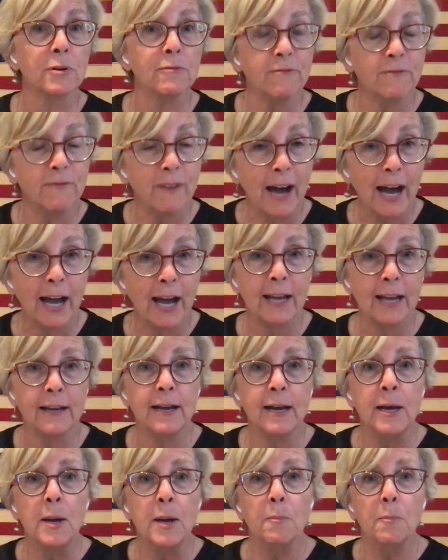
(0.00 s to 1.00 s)

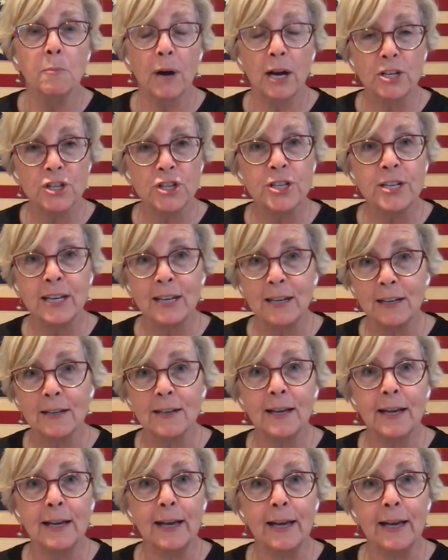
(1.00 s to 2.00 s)
provide much
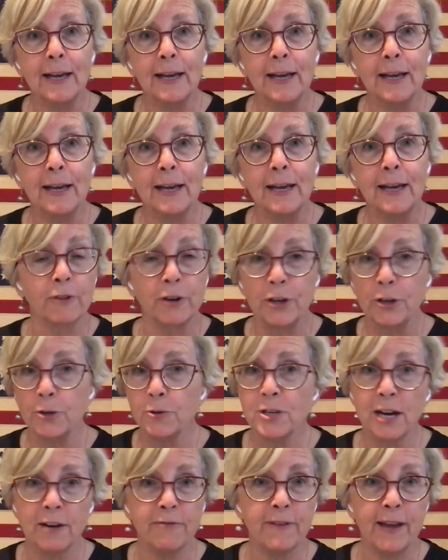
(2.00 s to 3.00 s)
needed help for
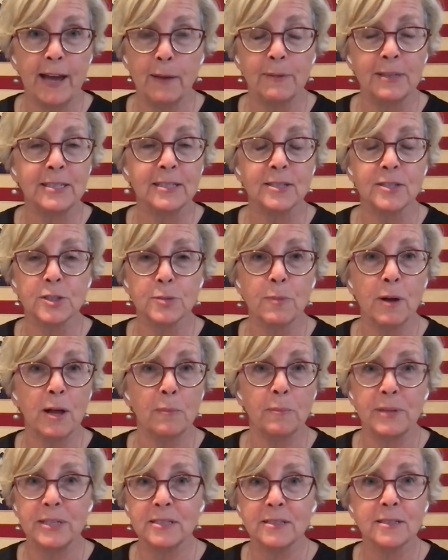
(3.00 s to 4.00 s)
Utah families and small
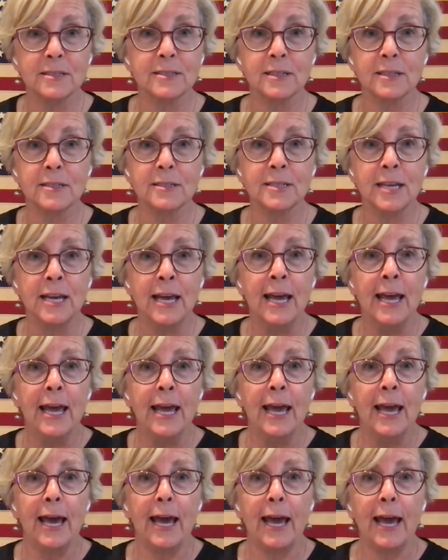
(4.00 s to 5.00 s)
businesses.
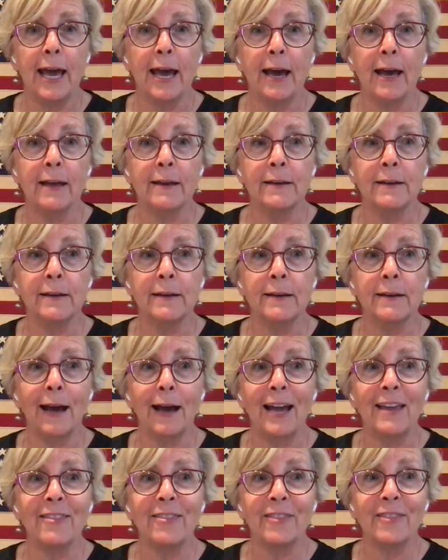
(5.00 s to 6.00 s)
And
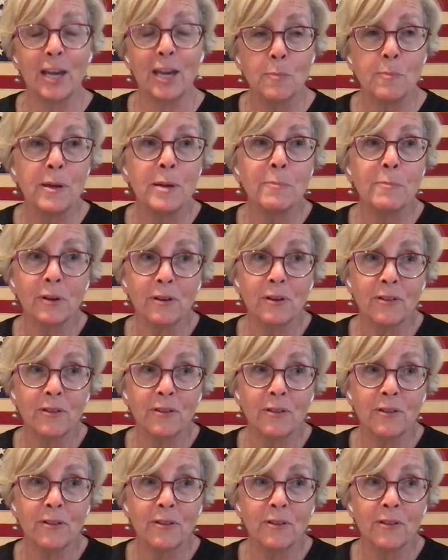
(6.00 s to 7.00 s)
I think people are
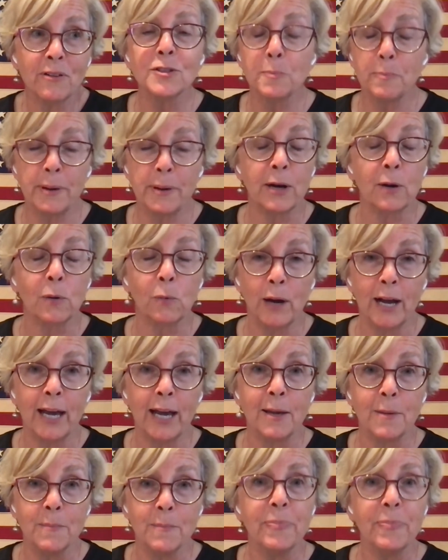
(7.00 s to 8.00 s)
thinking there's a better
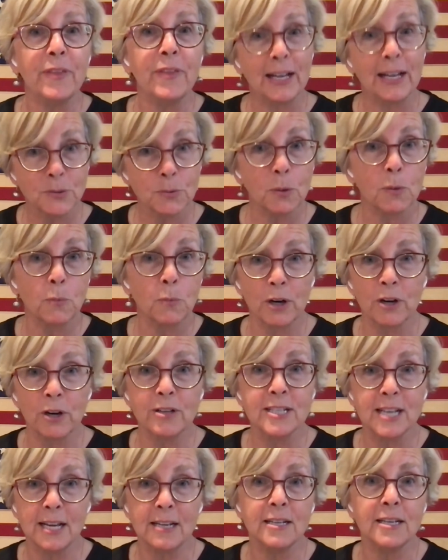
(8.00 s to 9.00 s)
way. That's what
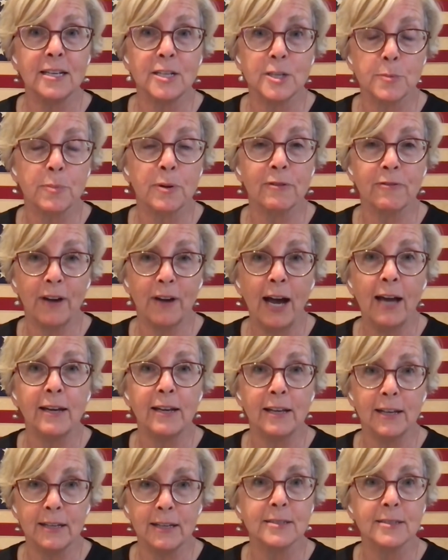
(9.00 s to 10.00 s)
we're intending to
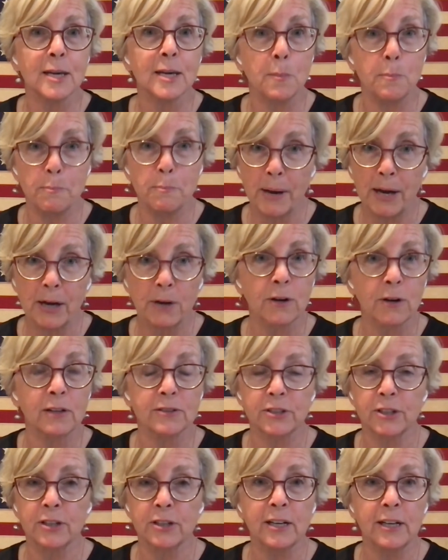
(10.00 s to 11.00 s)
provide, is a better
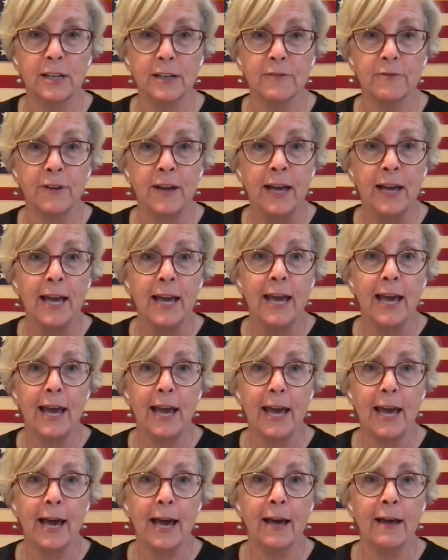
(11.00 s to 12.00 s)
alternative.
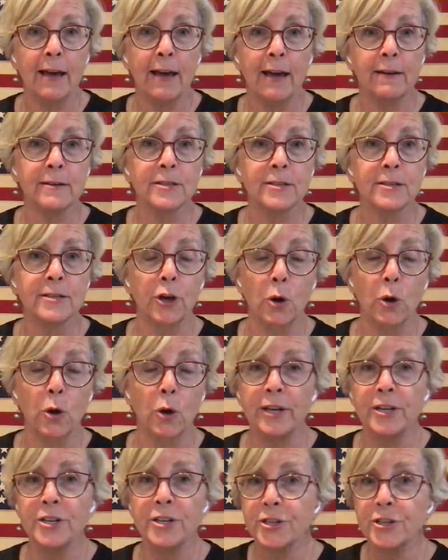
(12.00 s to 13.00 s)
And
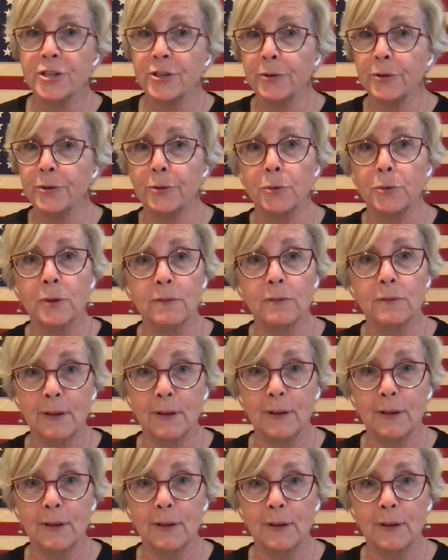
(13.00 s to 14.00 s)
going to,